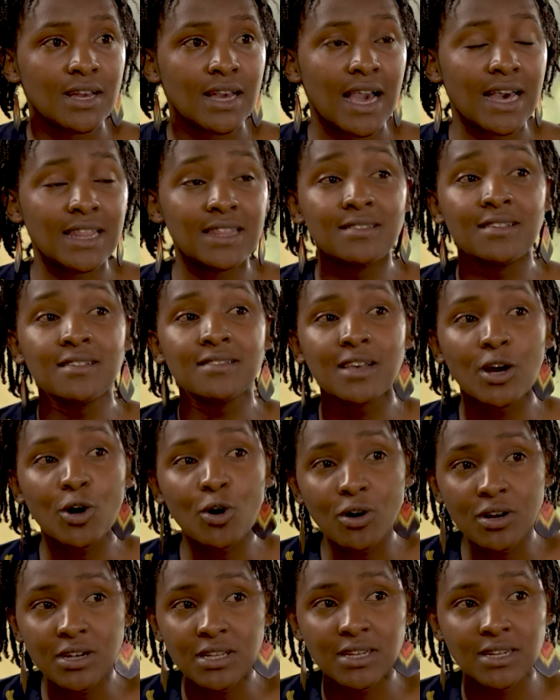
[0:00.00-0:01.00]
And this is a
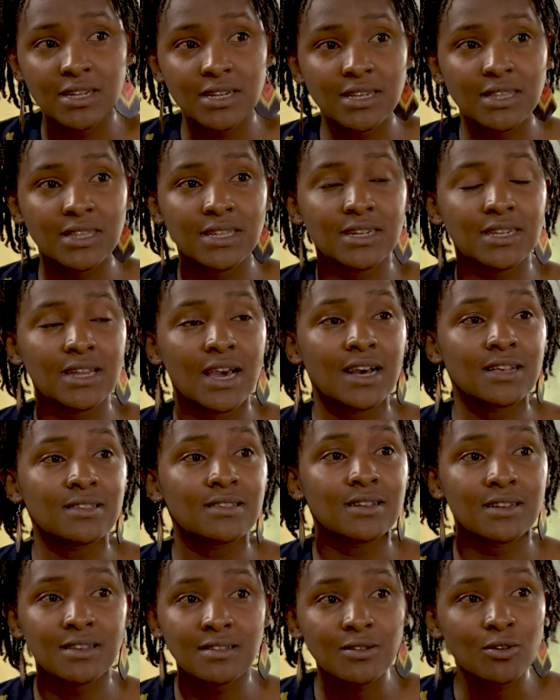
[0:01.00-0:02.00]
continent that
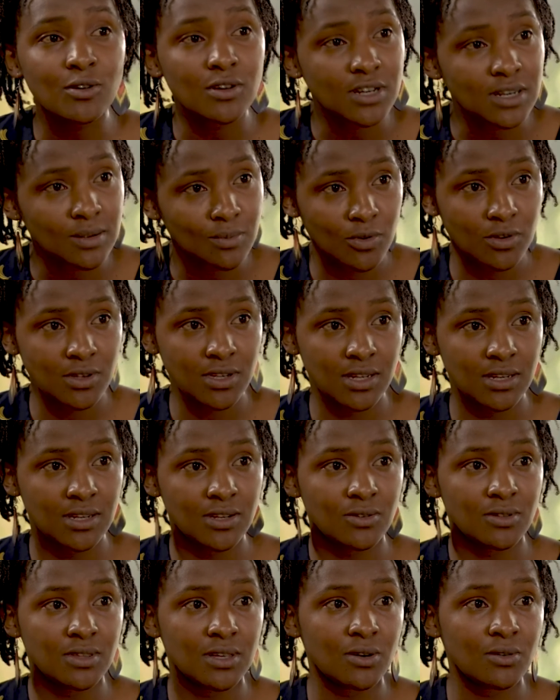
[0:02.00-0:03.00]
has least contributed
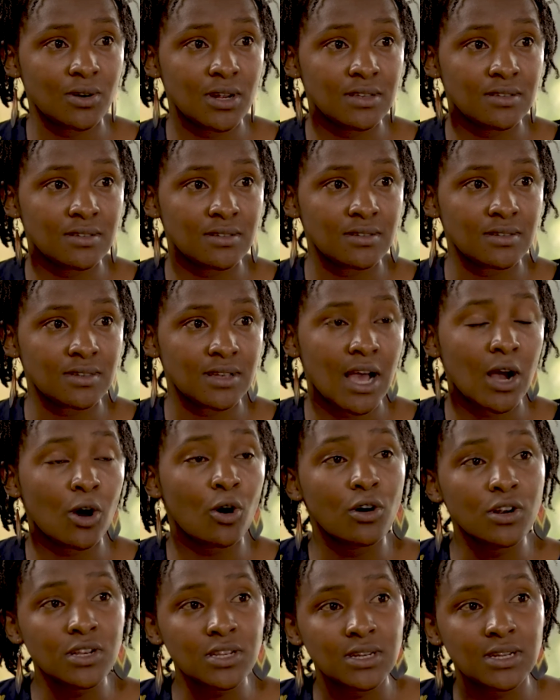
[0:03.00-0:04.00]
to the crisis, a
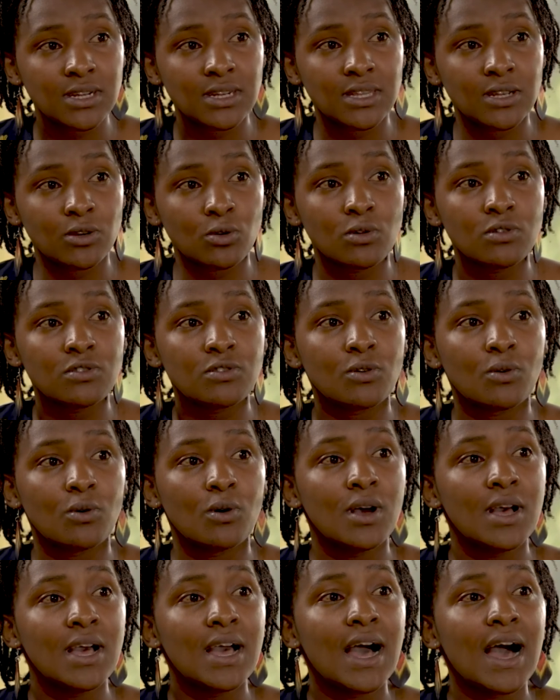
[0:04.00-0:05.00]
continent that also
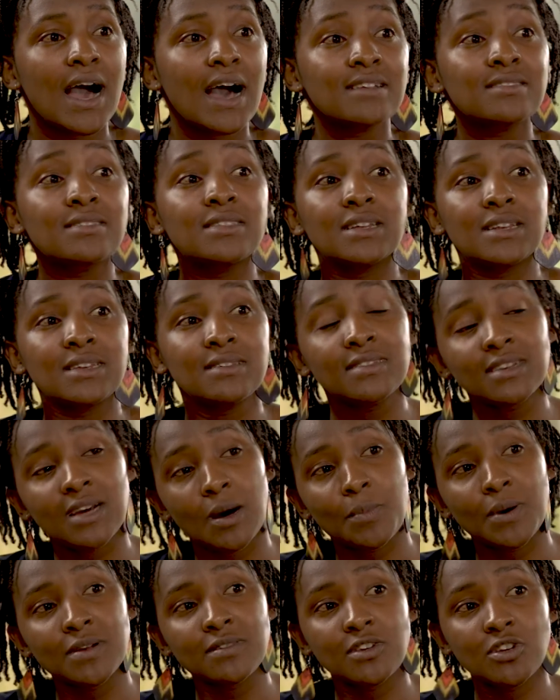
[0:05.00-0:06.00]
has the least
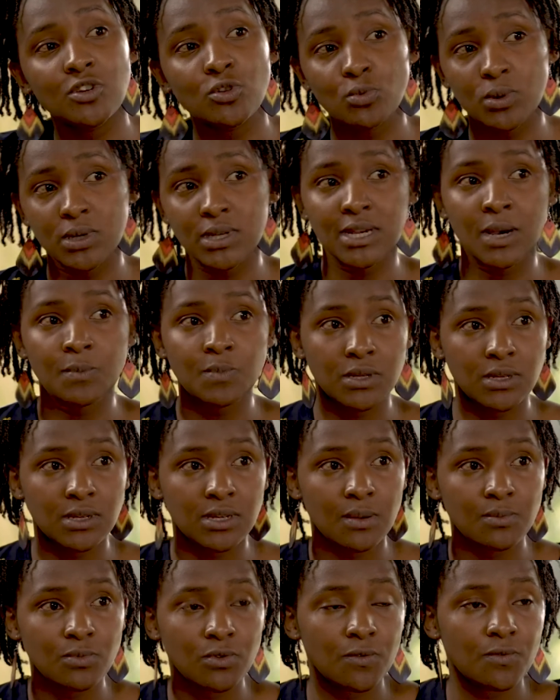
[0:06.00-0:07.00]
capacity to adapt in
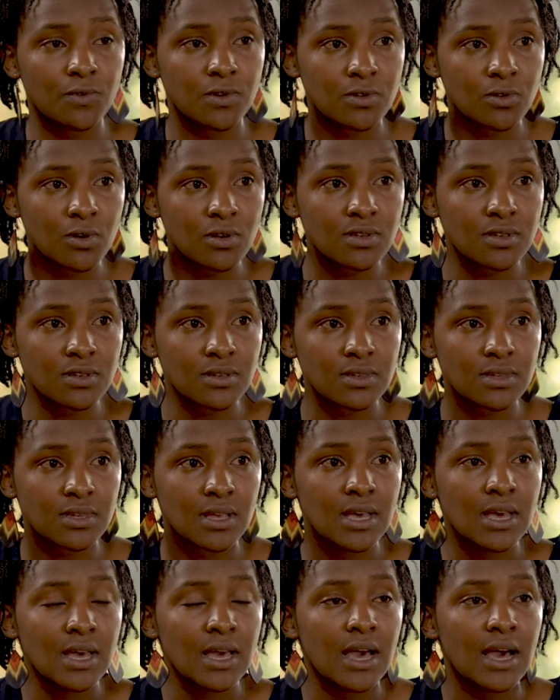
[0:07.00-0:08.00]
terms of resources.
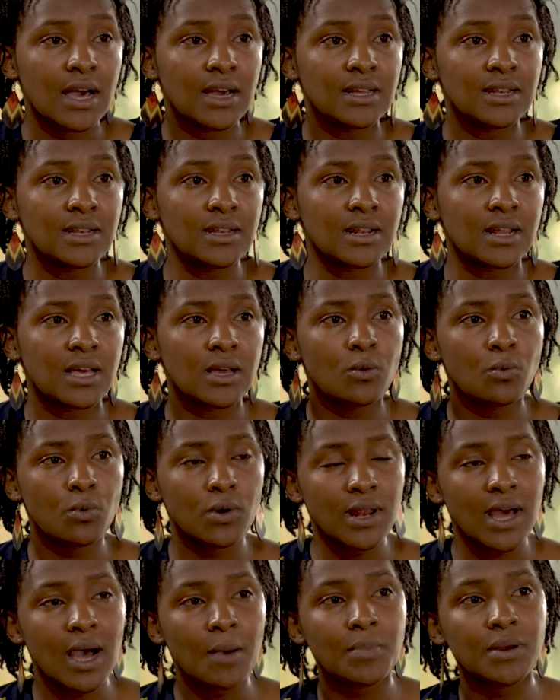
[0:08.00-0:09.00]
And like
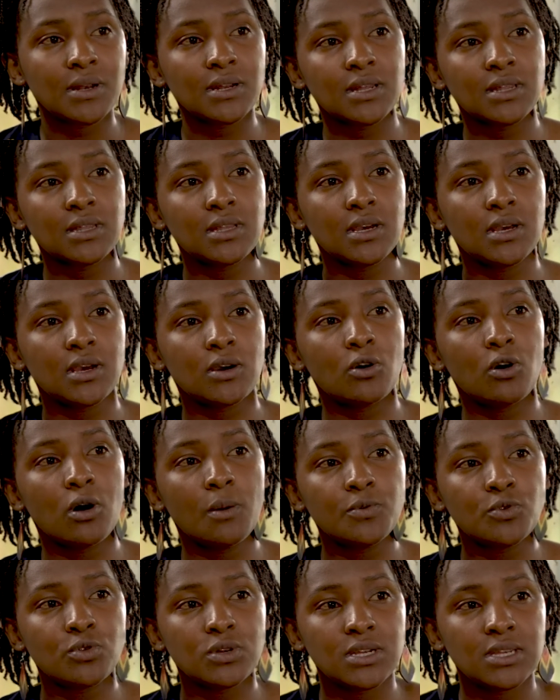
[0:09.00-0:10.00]
what happened at the
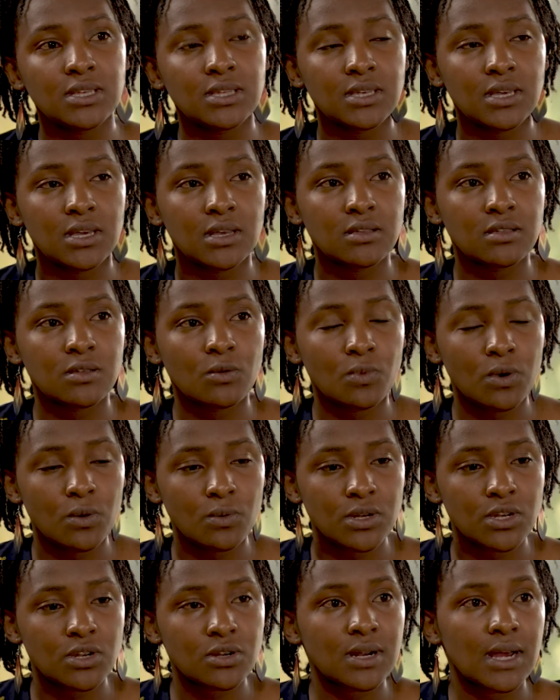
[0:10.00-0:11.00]
COP26, we
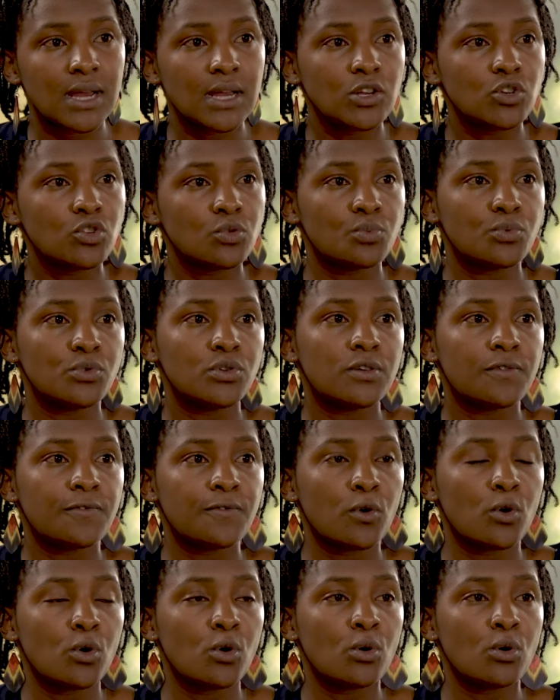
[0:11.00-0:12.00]
were trying to push
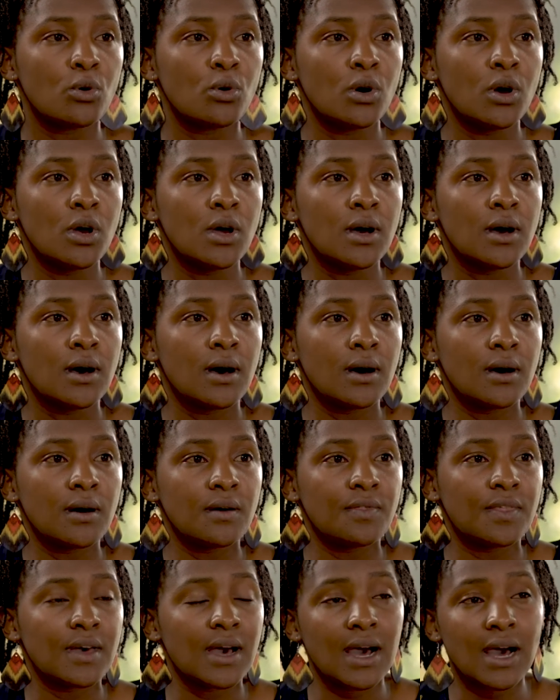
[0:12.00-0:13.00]
for
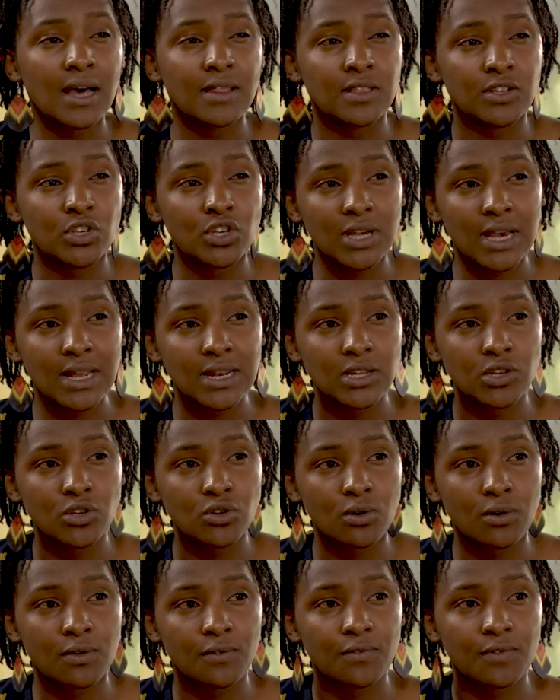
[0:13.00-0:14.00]
the
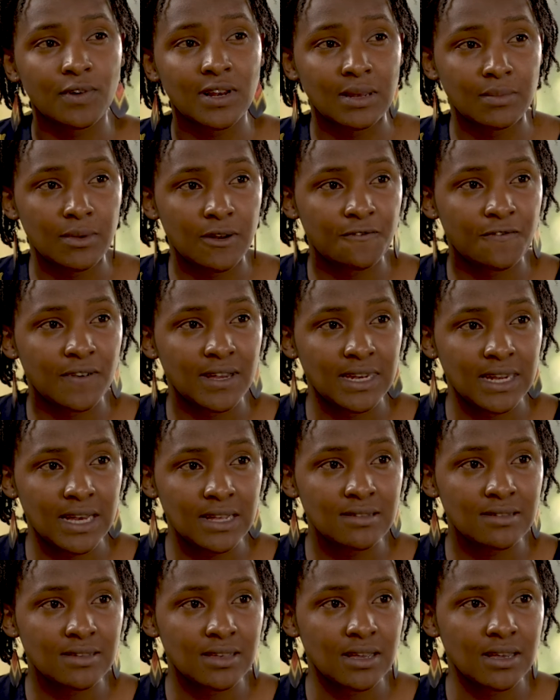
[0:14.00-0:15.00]
challenge of climate
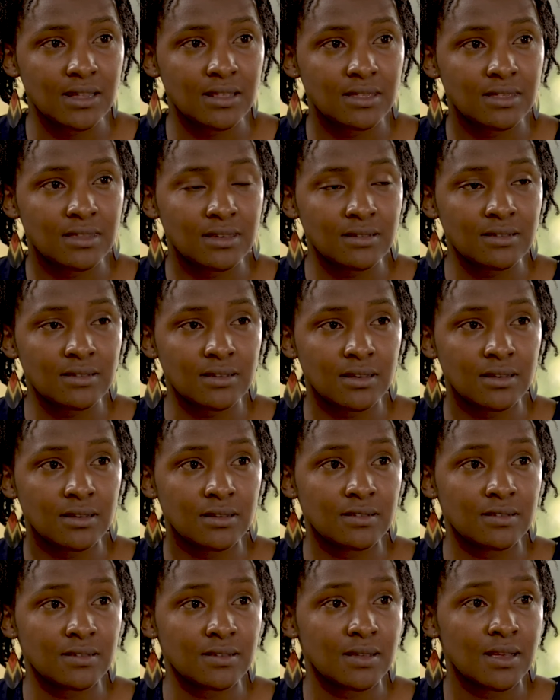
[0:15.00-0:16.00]
financing. This
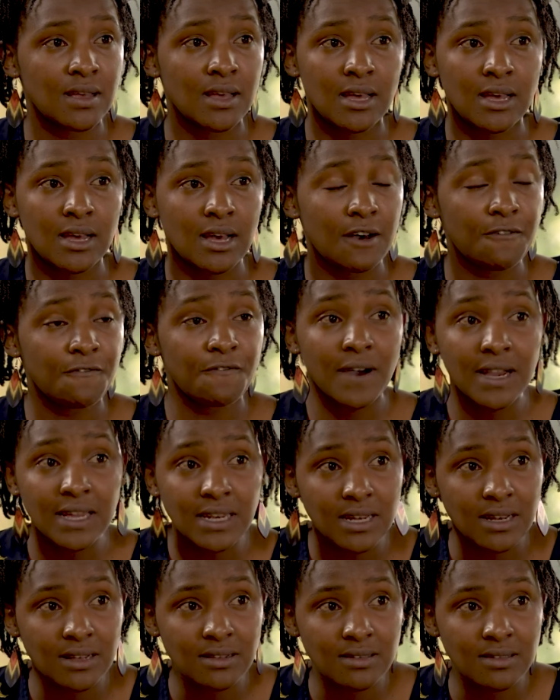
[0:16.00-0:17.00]
is a
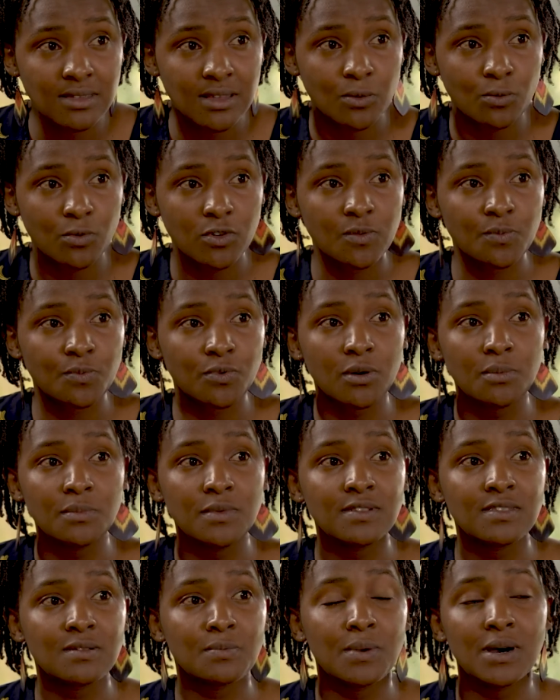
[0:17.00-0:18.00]
finance that was
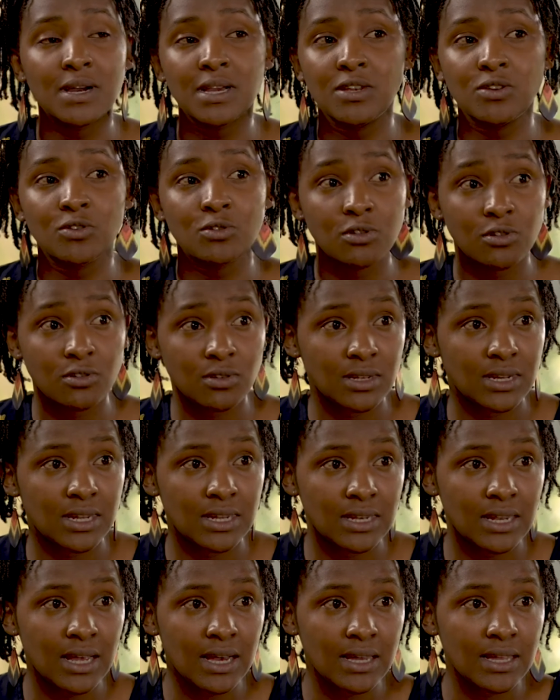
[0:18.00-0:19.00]
promised back in
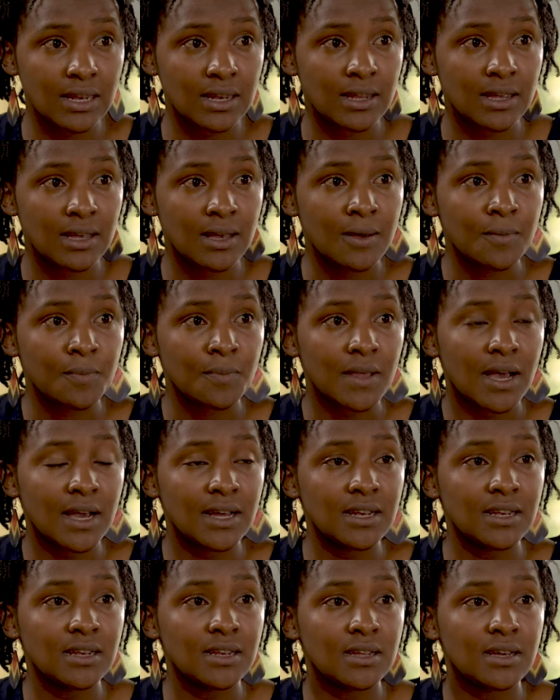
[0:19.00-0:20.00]
2009.
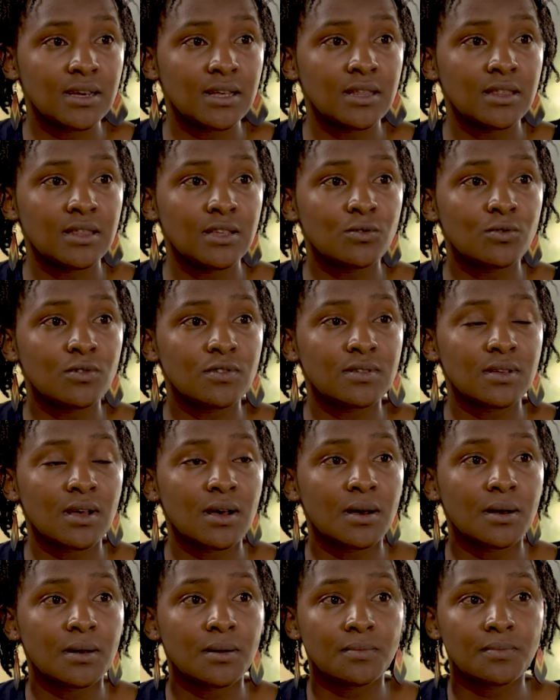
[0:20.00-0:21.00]
And this was
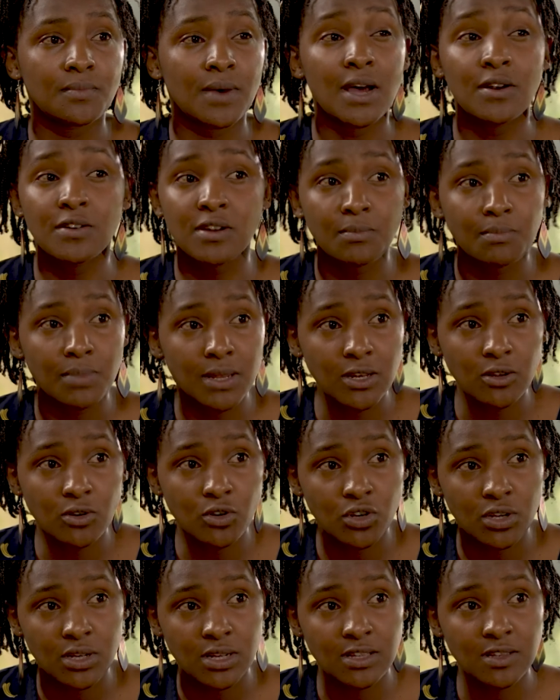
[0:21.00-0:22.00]
100 billion
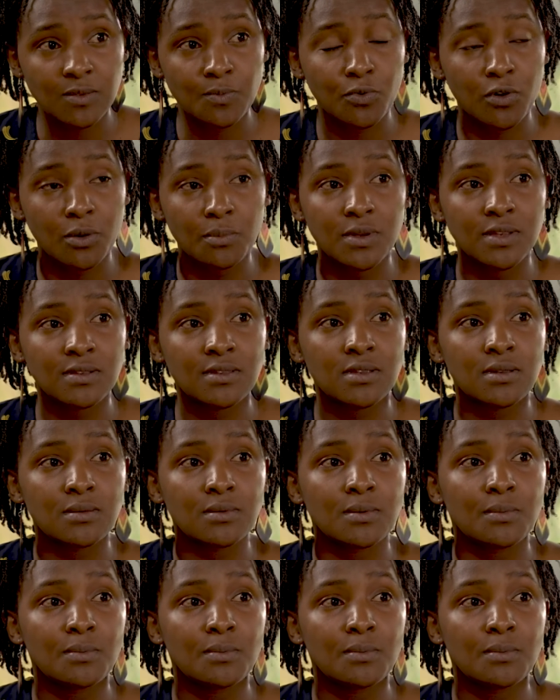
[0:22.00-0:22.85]
shillings promised